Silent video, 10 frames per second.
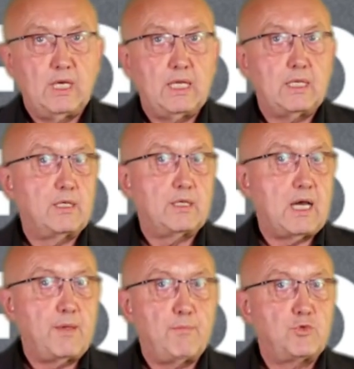and
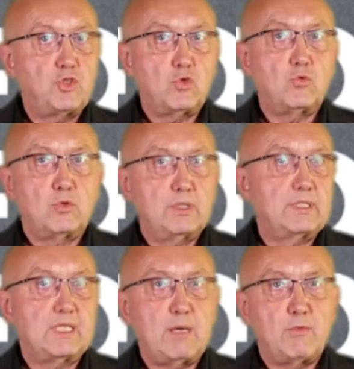I'm sure
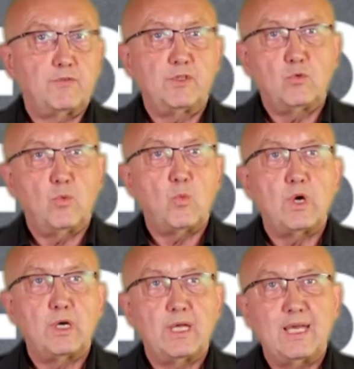some of you were